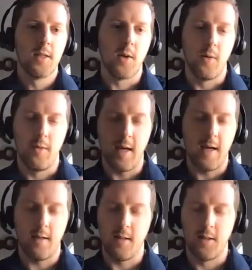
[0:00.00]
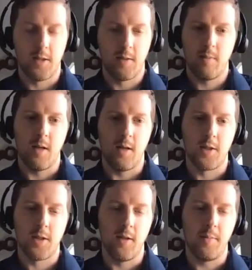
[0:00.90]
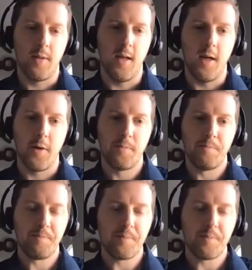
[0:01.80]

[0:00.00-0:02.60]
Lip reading: So that is all still up in the air.